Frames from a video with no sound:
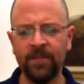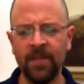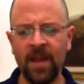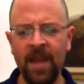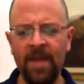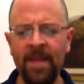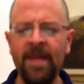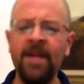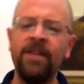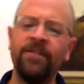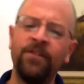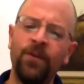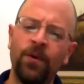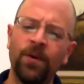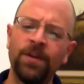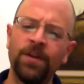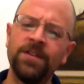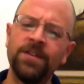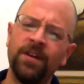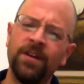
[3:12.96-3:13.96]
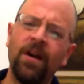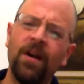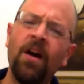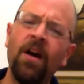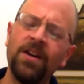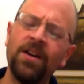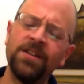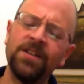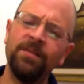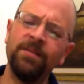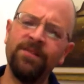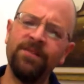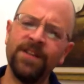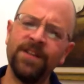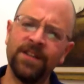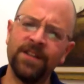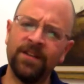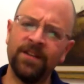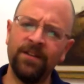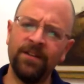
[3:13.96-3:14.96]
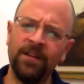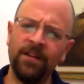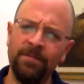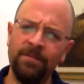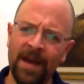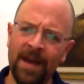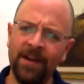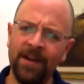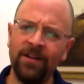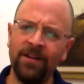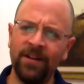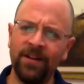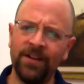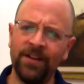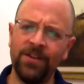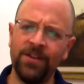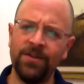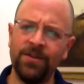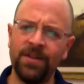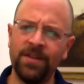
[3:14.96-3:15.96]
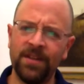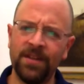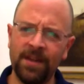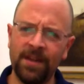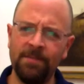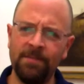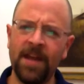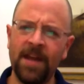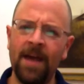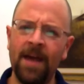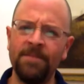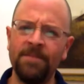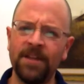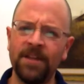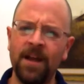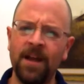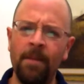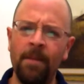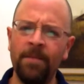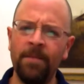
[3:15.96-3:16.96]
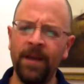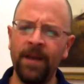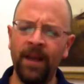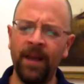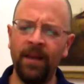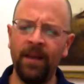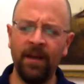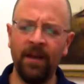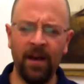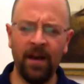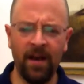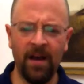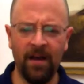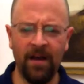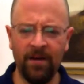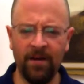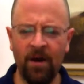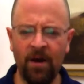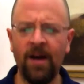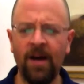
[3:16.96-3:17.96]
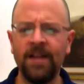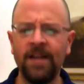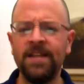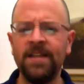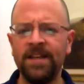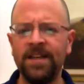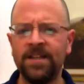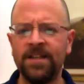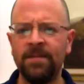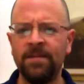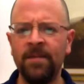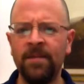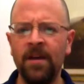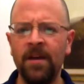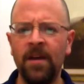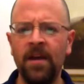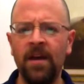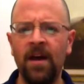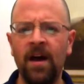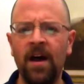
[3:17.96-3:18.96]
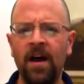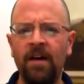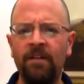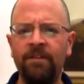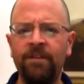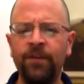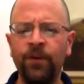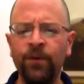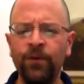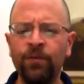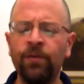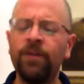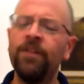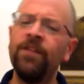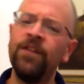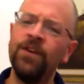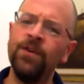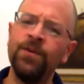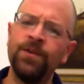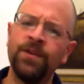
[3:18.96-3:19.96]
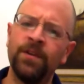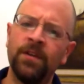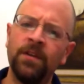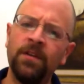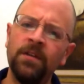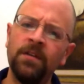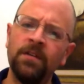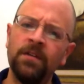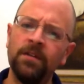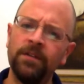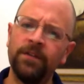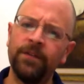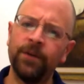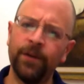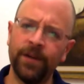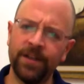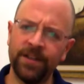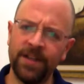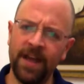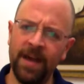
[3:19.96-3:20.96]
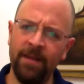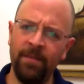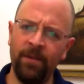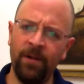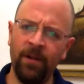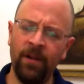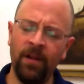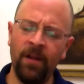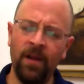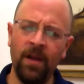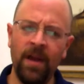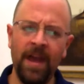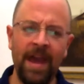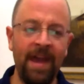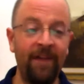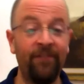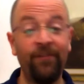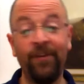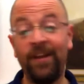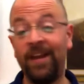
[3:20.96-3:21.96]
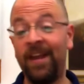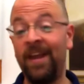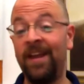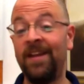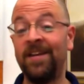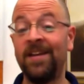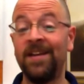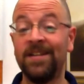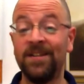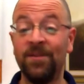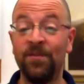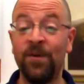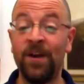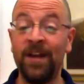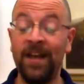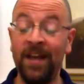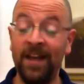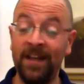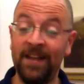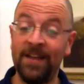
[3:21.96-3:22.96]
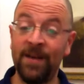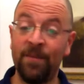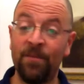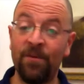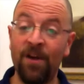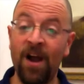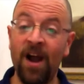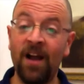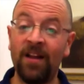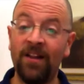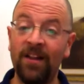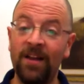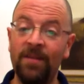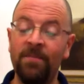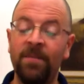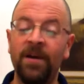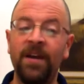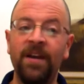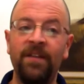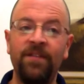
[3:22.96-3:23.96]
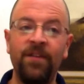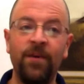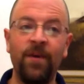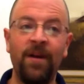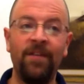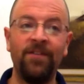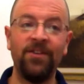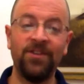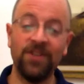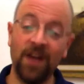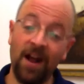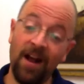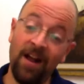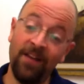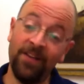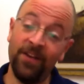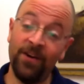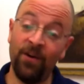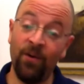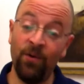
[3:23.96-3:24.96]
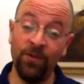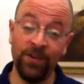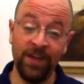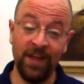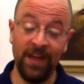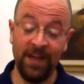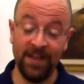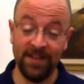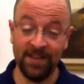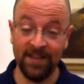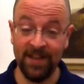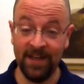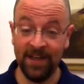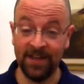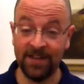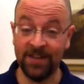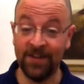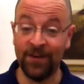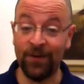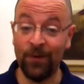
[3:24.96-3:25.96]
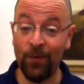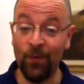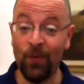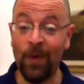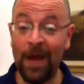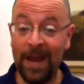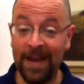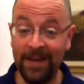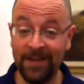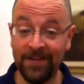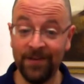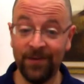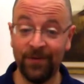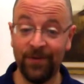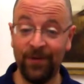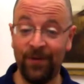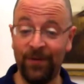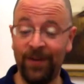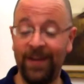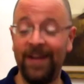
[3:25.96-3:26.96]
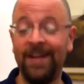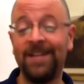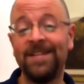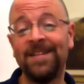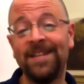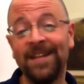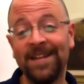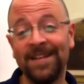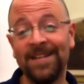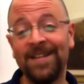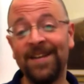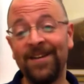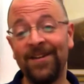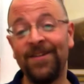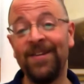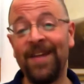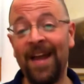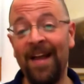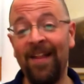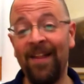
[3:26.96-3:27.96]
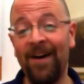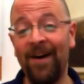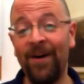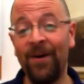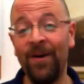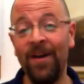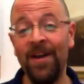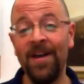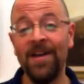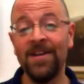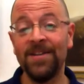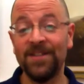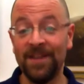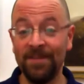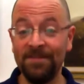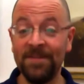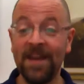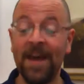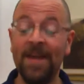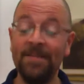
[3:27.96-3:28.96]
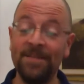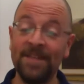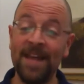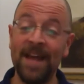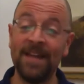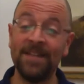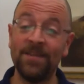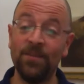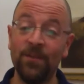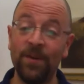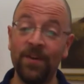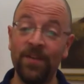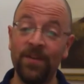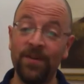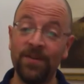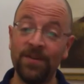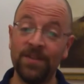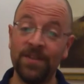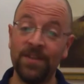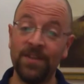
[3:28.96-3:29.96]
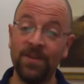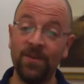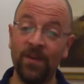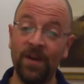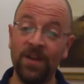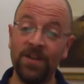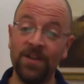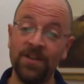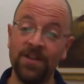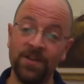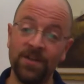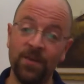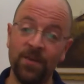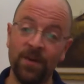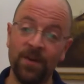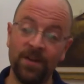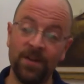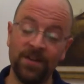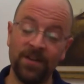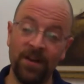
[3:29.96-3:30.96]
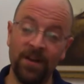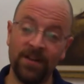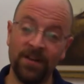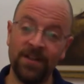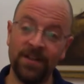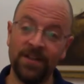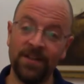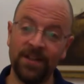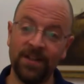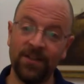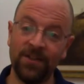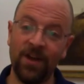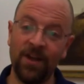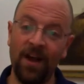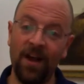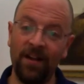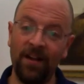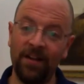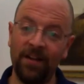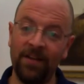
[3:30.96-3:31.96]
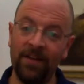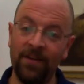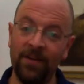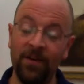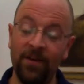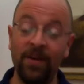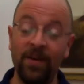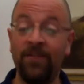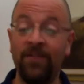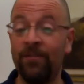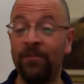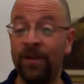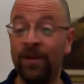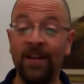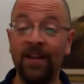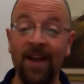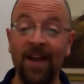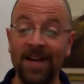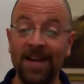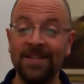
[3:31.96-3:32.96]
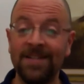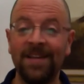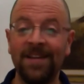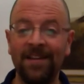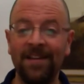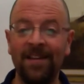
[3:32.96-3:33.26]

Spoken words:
And then, of course, there are some physical and medical issues that sometimes accompany autism. Food refusal, for example. Every kid doesn't want to eat their broccoli, but if you have a child that only eats things that are white or only eats things that are yellow, sometimes that's one of those situations where it's an autistic child and you don't even realize it.